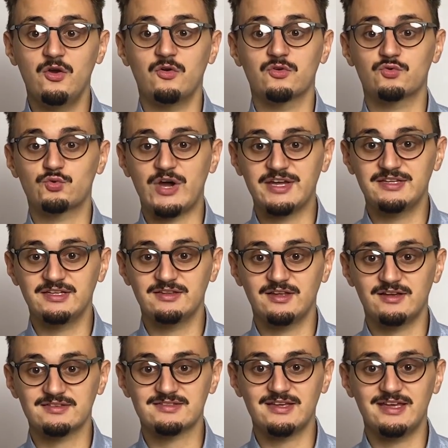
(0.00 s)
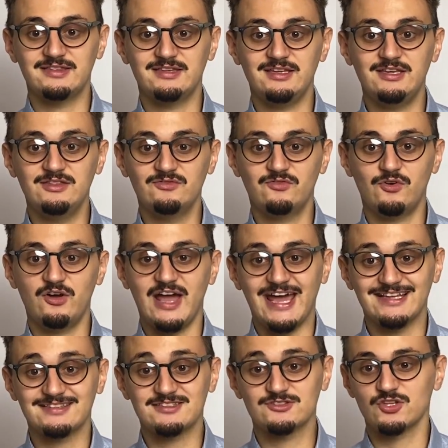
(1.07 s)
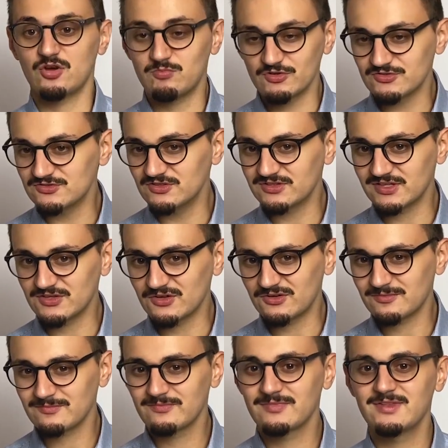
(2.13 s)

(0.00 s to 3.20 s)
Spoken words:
or writing us at info@stobox.io.